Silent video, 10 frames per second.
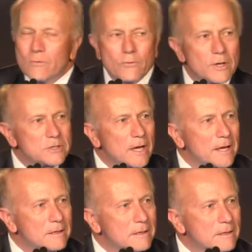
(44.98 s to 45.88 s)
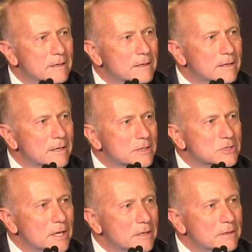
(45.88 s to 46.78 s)
fresh-eyed,
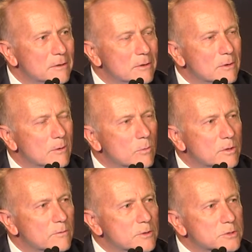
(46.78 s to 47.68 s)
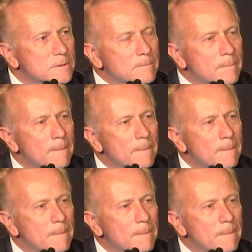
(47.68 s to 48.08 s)
excited, with a vision.